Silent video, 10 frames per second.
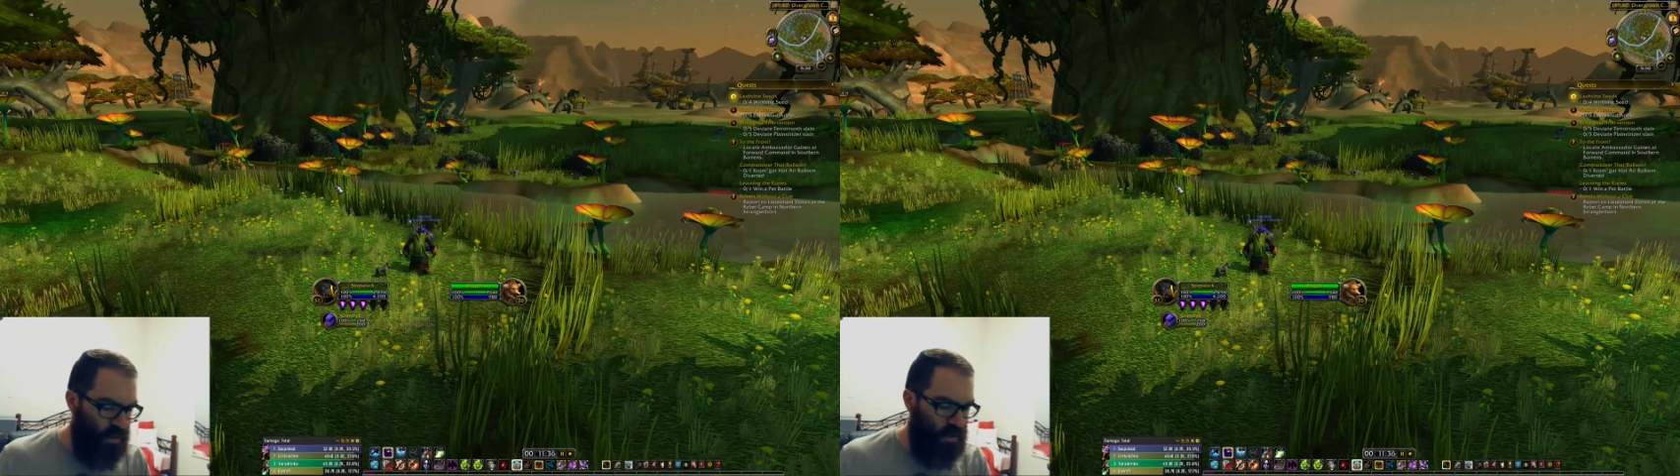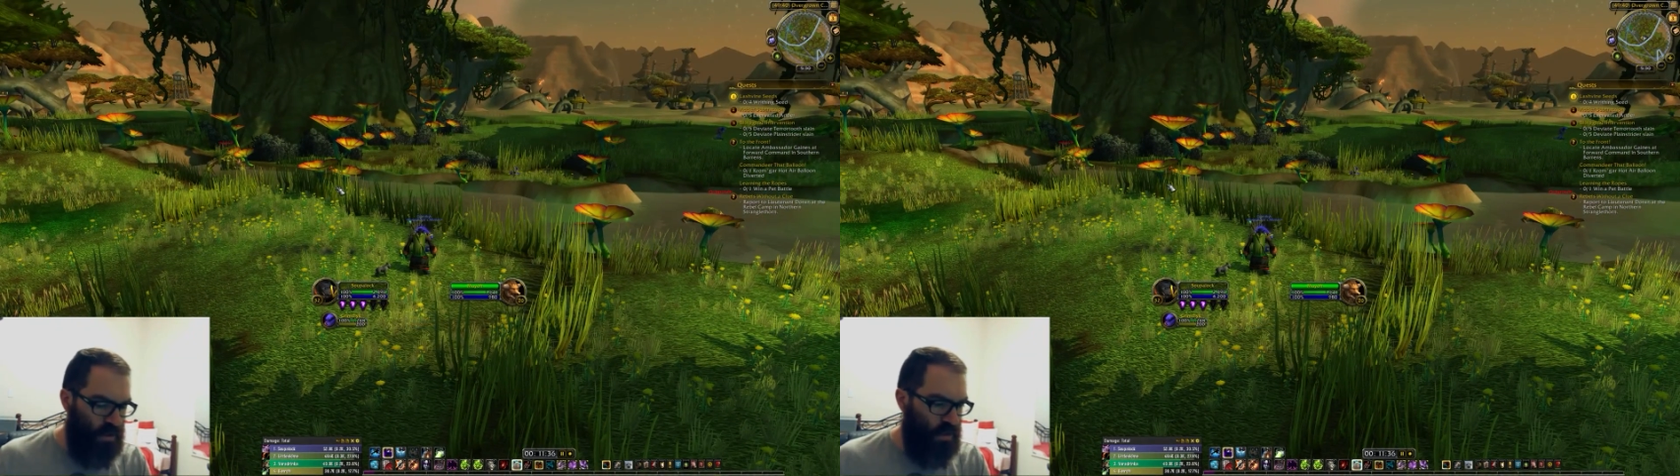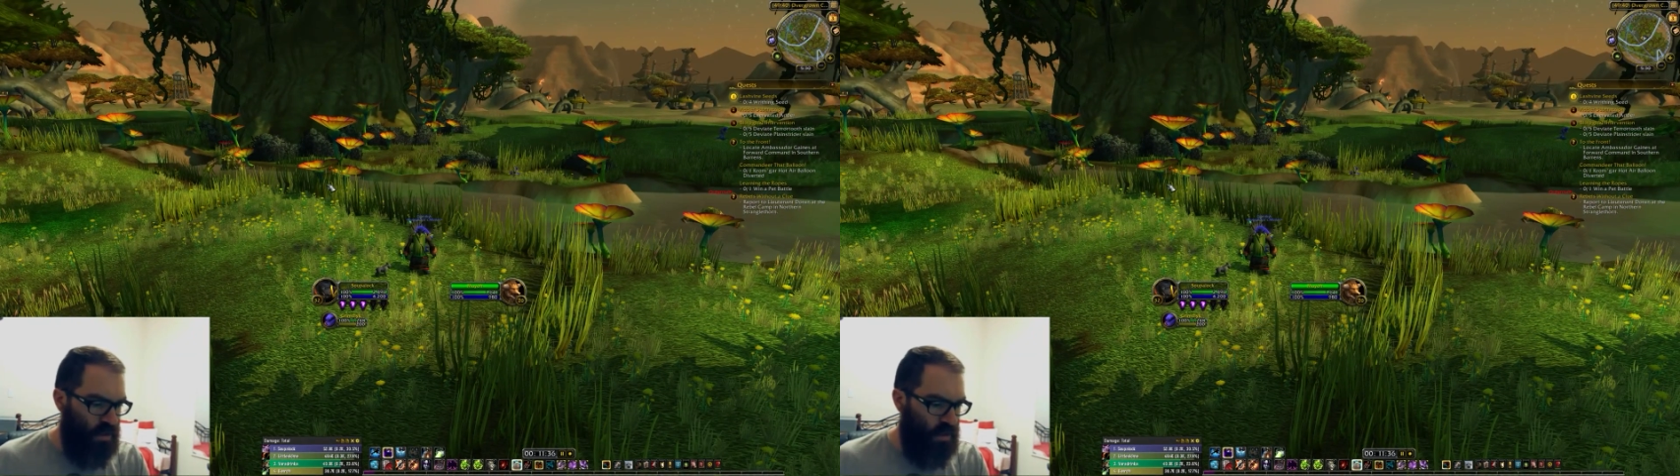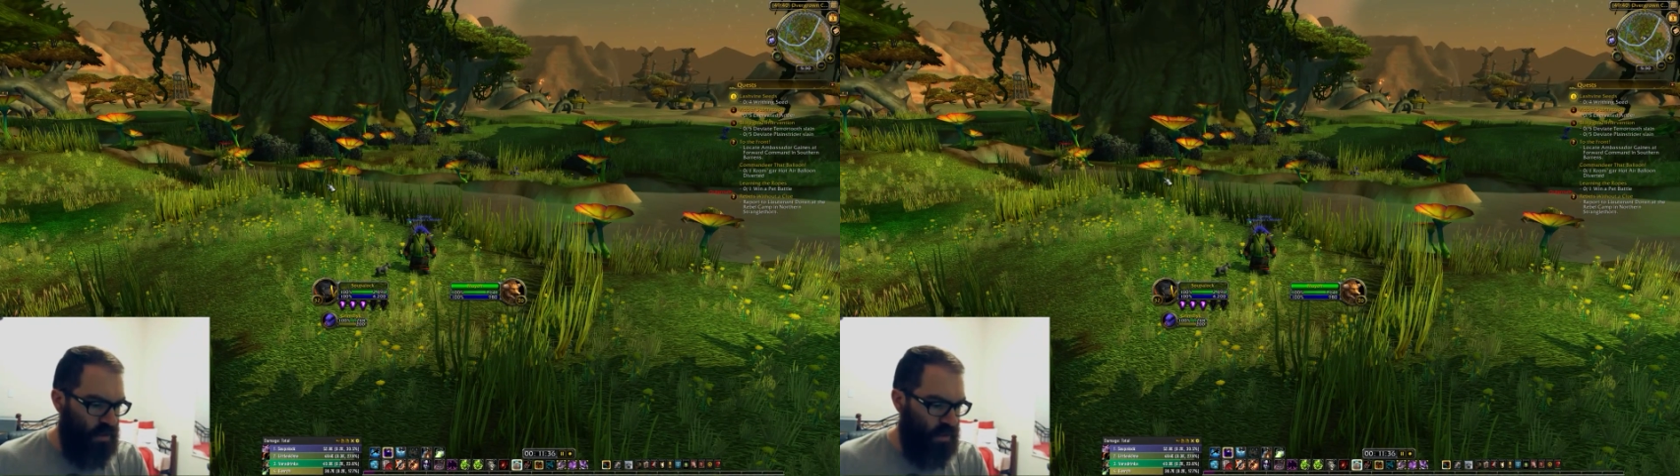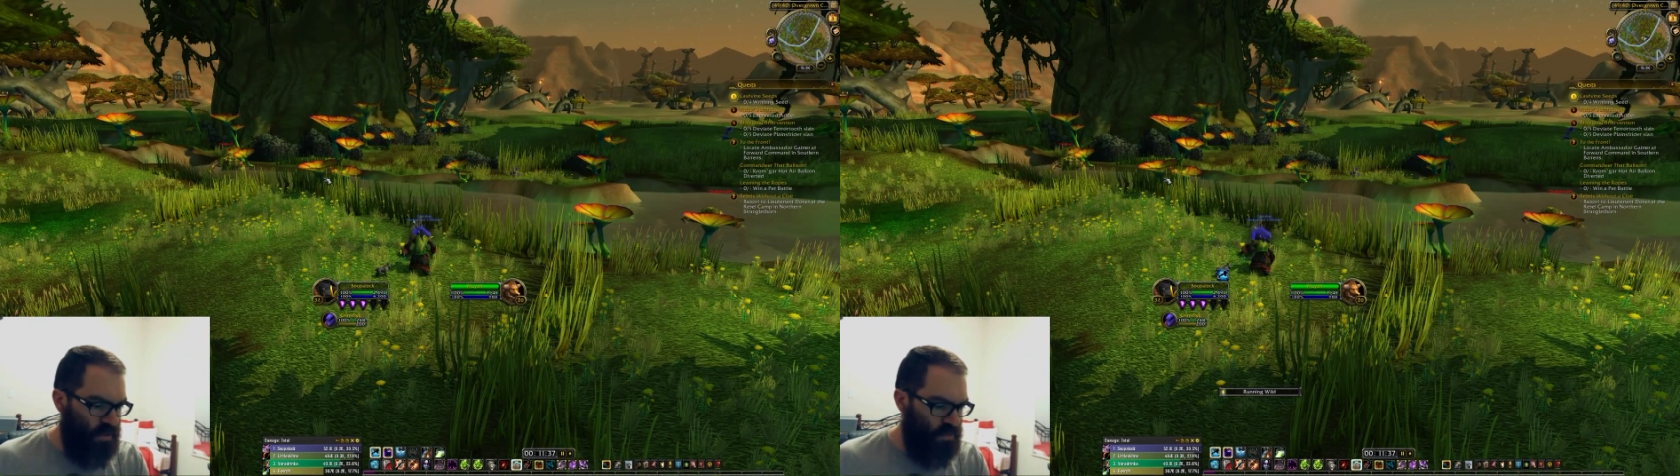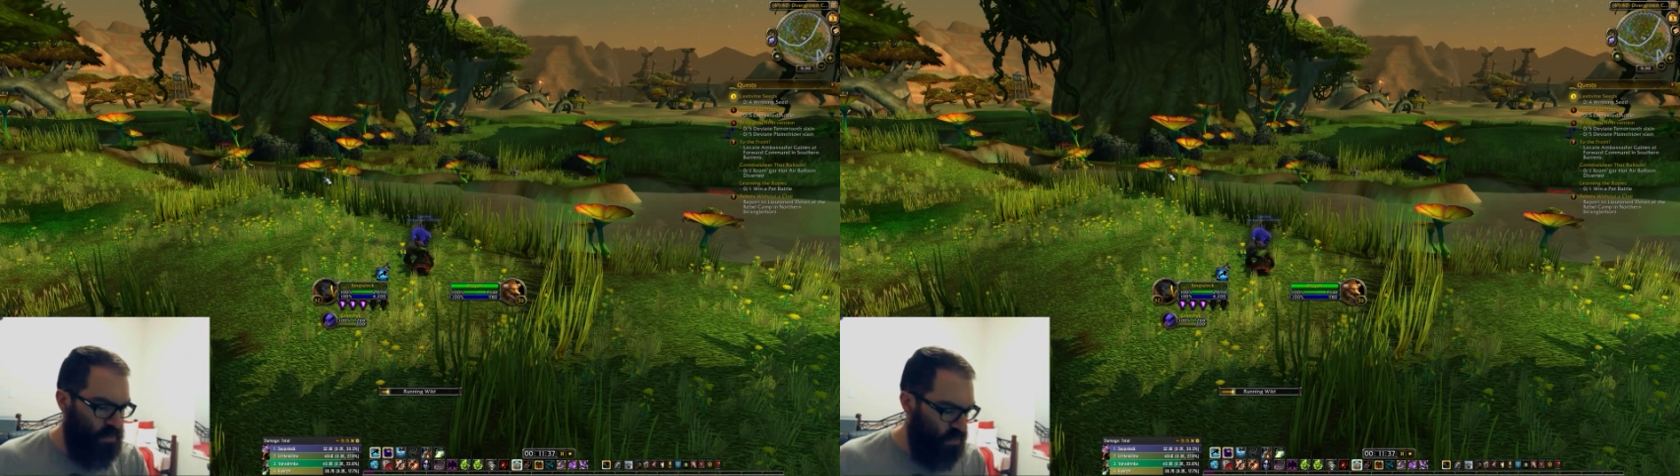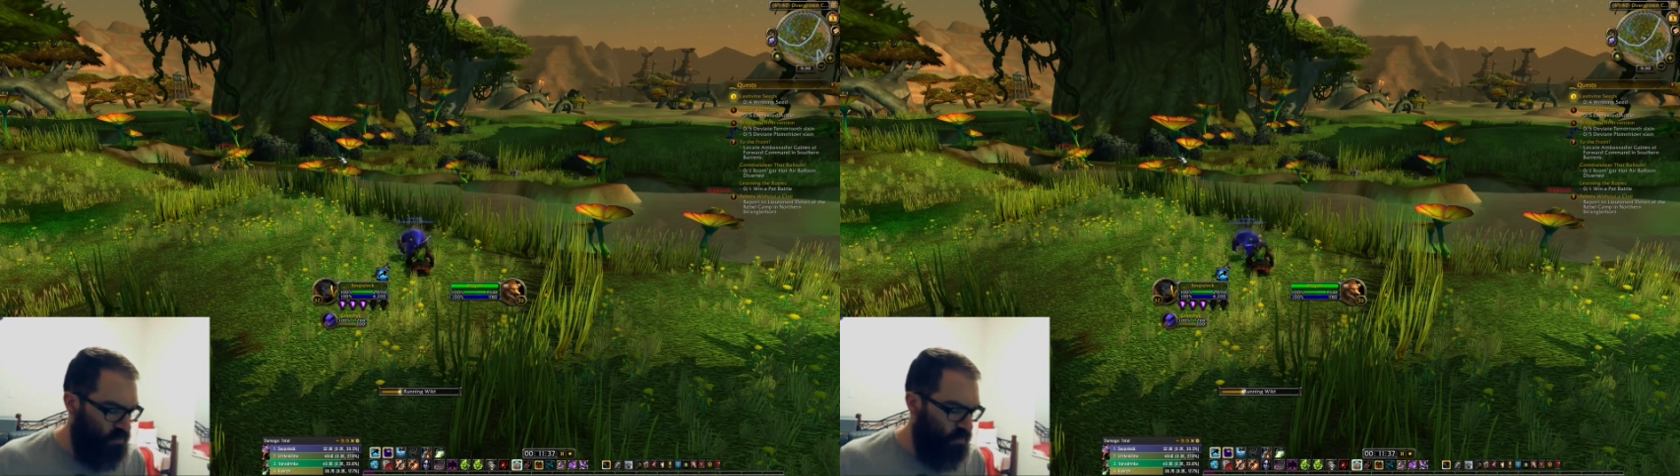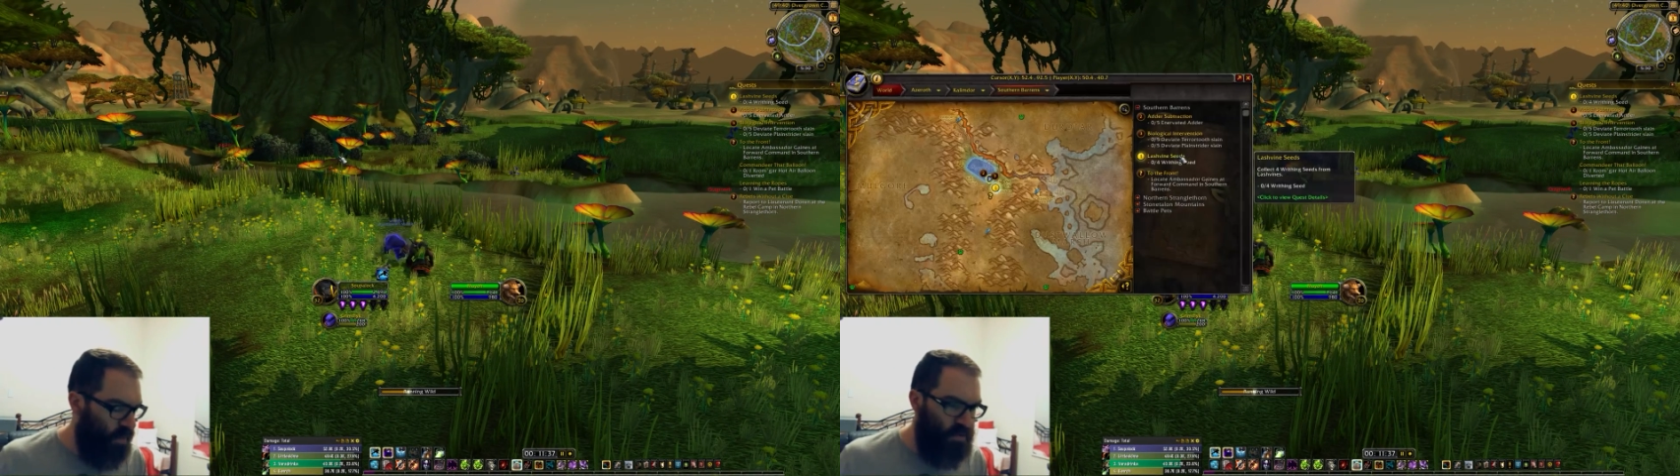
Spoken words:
I guess we should mount